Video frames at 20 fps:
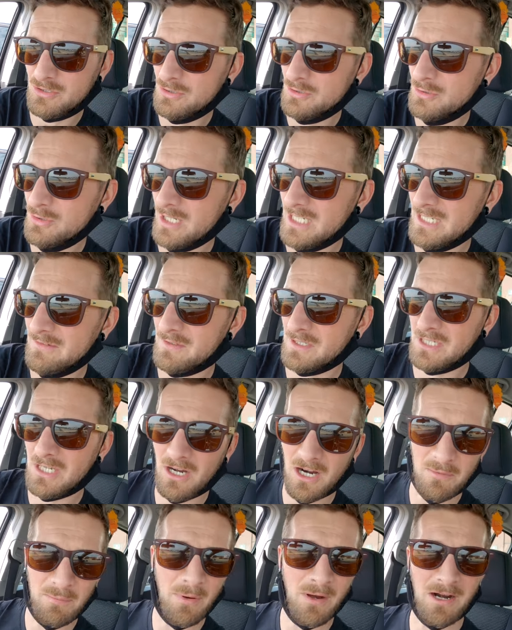to another
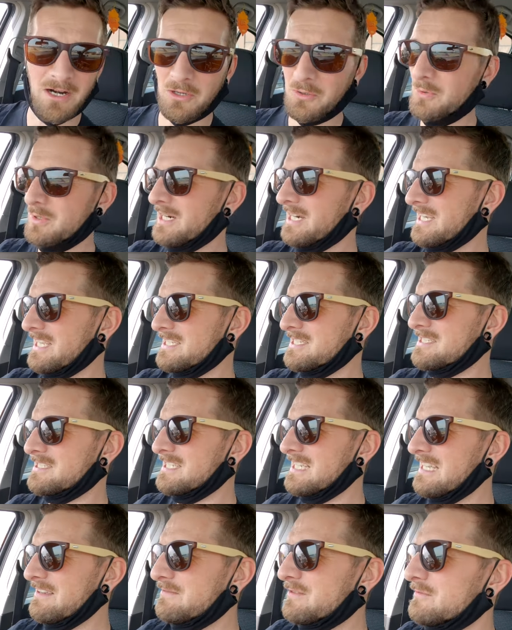car park where I can
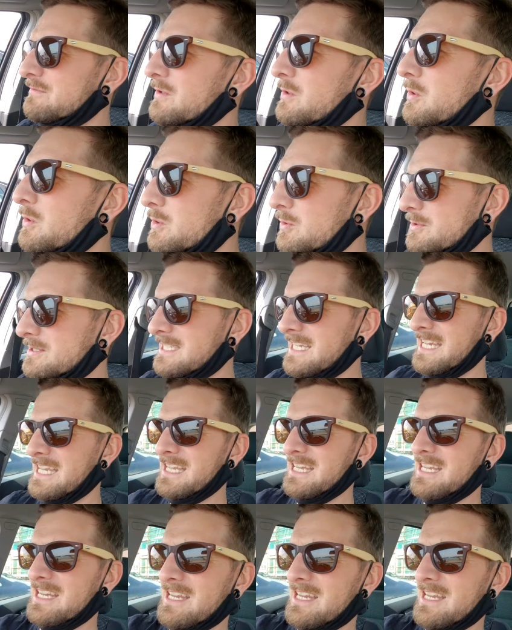stay for the whole day.